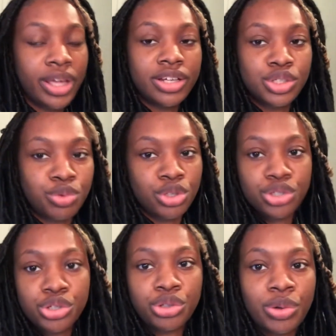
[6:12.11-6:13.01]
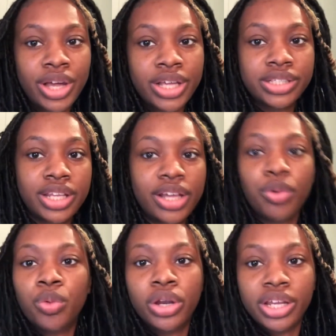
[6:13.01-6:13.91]
I just wanted to show you guys like
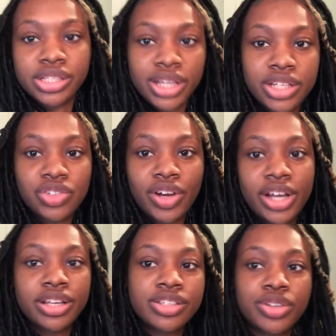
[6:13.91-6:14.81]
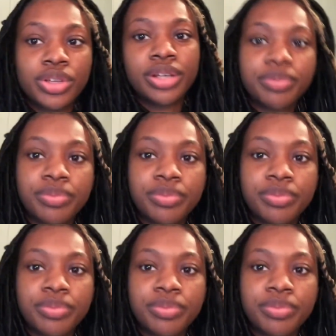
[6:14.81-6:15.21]
what it looks like dry. So yeah.